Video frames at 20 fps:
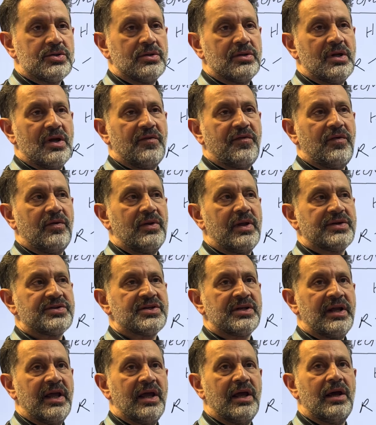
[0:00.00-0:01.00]
therefore
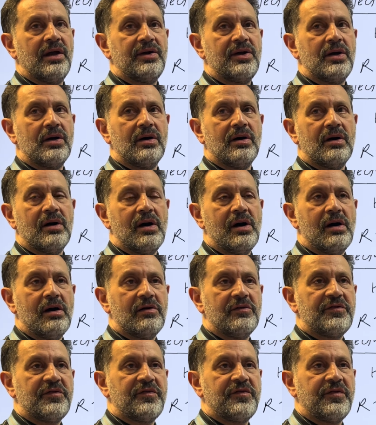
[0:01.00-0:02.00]
there's an area
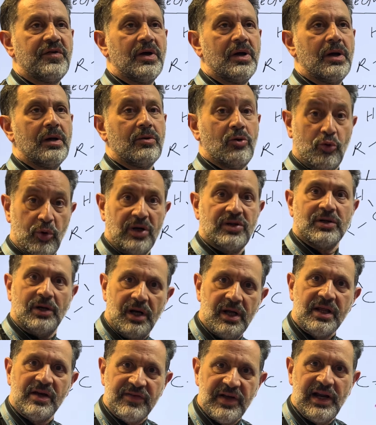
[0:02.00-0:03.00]
of quite a
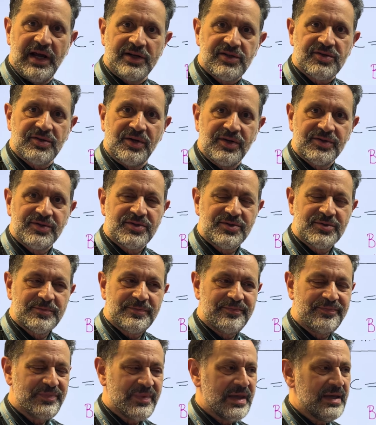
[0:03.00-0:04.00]
lot of electrons.
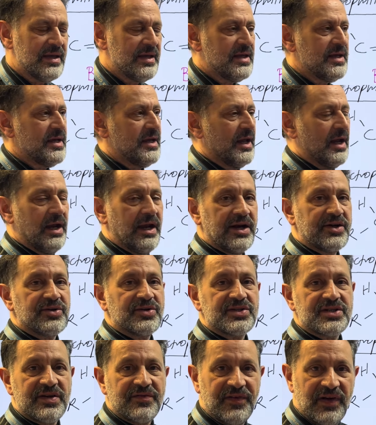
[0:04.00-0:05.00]

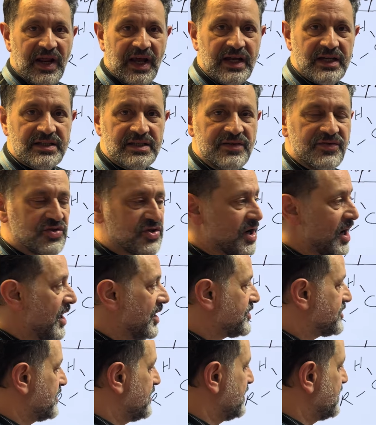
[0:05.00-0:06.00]
Electrons have negative
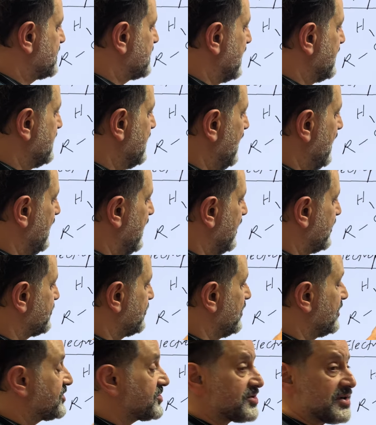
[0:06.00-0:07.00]
charges, and the
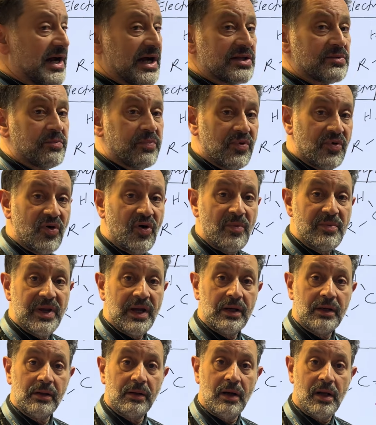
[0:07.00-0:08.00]
electrons around
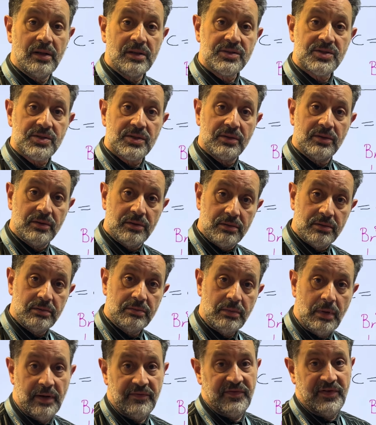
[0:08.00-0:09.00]
bromine also
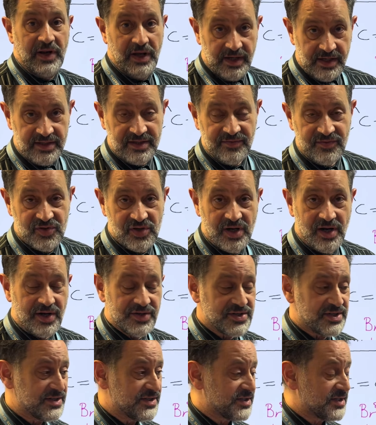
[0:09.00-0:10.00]
have negative
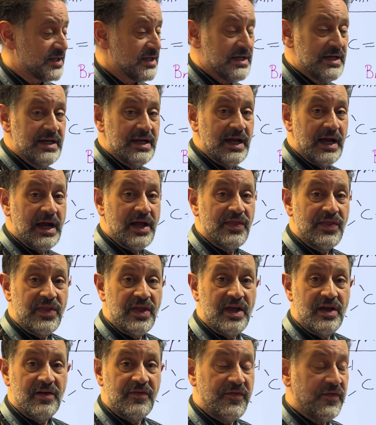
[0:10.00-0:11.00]
charges, and
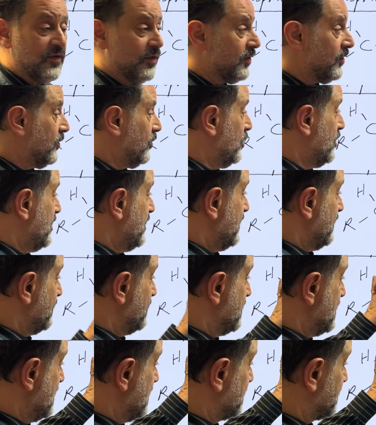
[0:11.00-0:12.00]
therefore
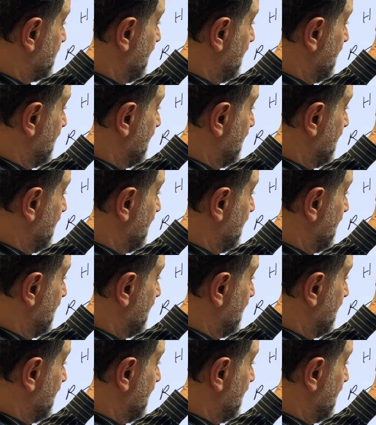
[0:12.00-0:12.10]
these